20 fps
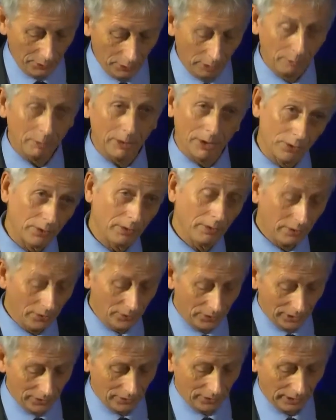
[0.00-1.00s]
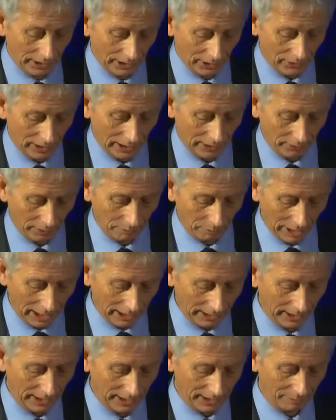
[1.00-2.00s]
has consistently said that
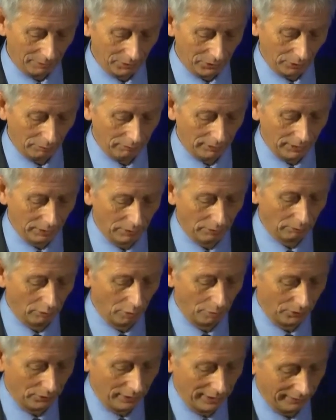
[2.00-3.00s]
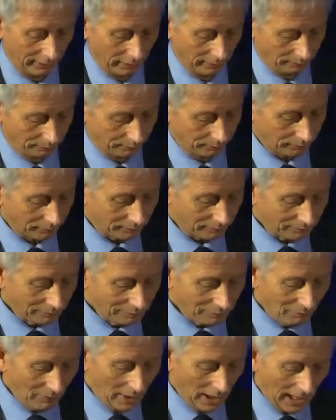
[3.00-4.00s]
magnesium is a critical raw material,
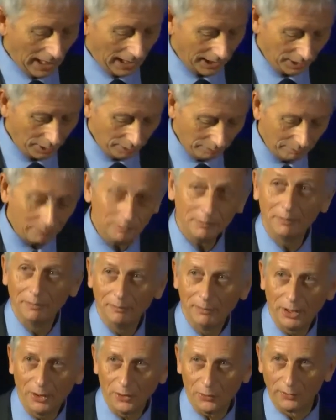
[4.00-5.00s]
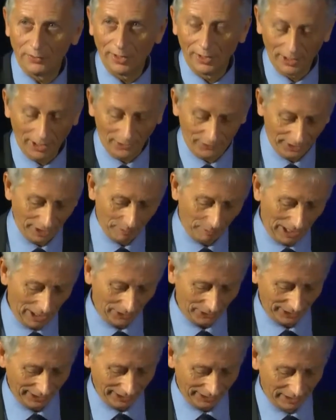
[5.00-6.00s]
and because we've done nothing
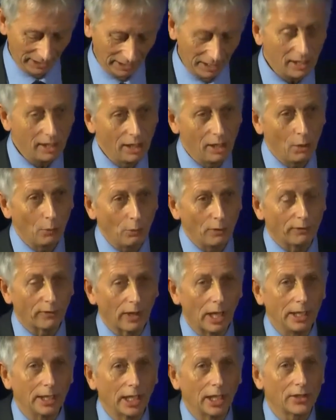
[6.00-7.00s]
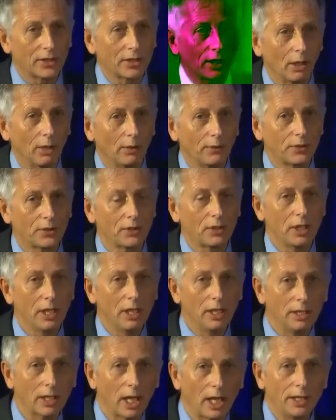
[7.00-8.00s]
about it, we find ourselves
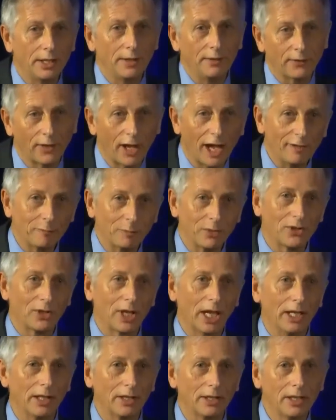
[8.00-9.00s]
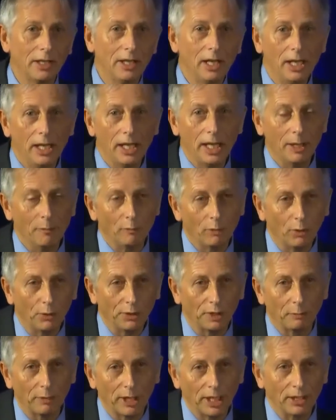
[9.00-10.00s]
95% import
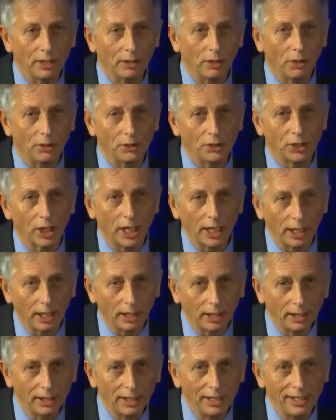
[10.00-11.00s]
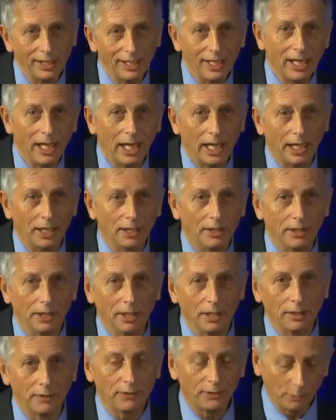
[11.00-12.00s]
dependent on China. And
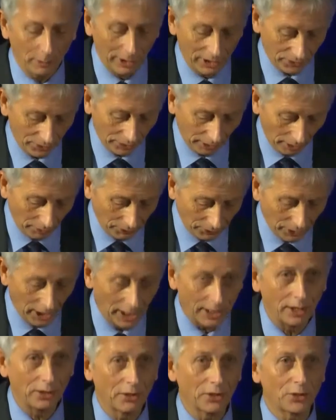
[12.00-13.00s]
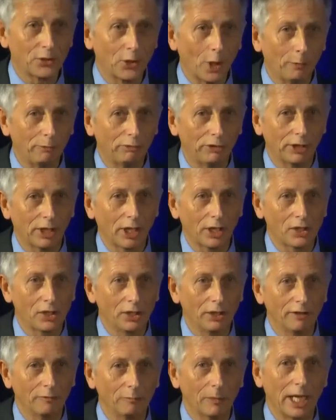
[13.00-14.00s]
a few weeks ago, China just stopped
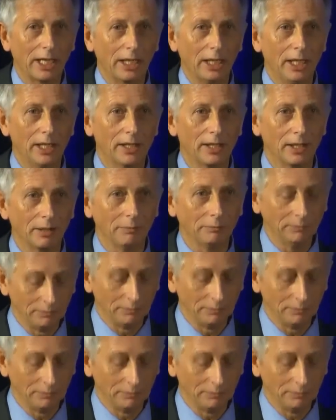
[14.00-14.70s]
production of magnesium.